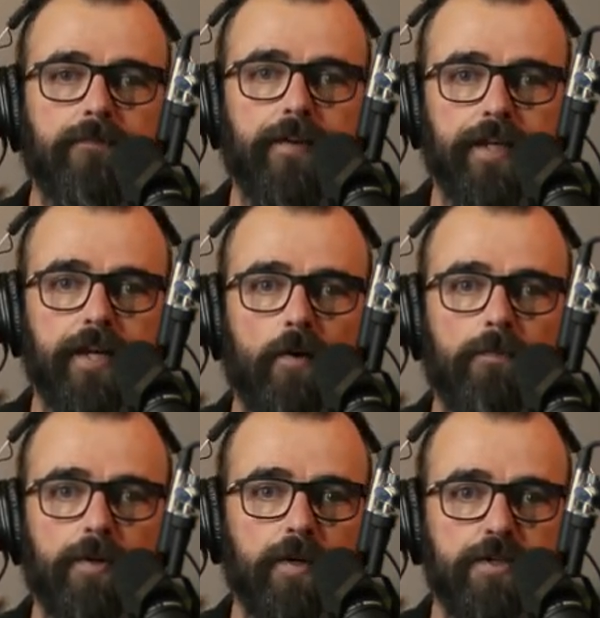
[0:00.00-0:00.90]
video
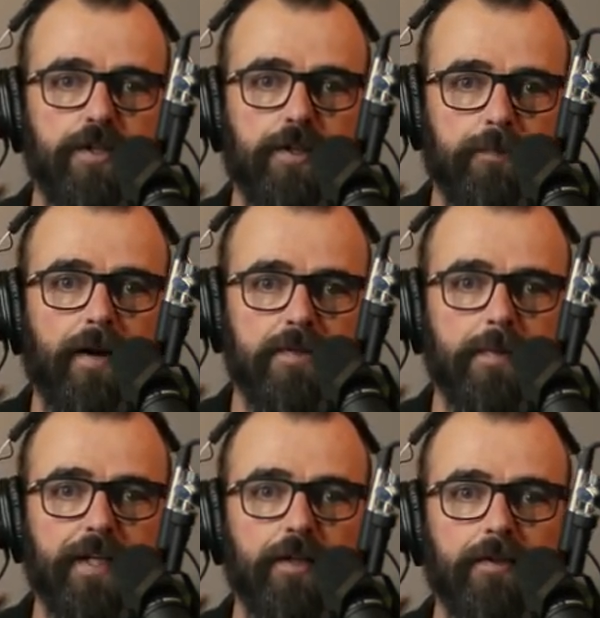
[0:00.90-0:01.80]
promotion you can
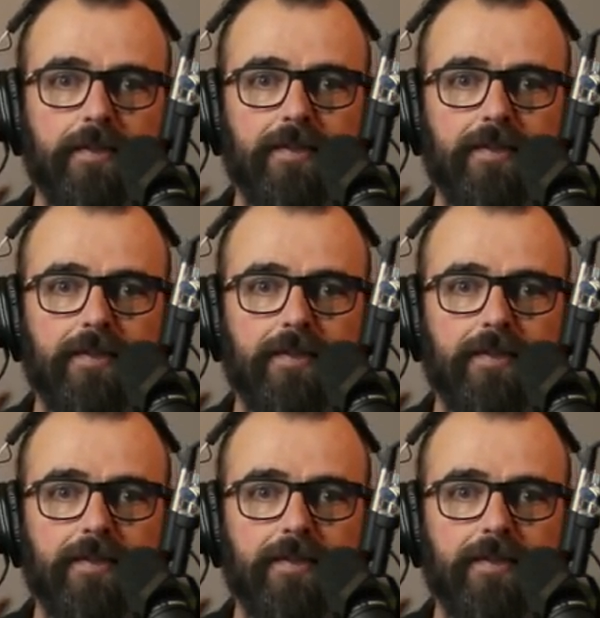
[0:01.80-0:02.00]
possibly do.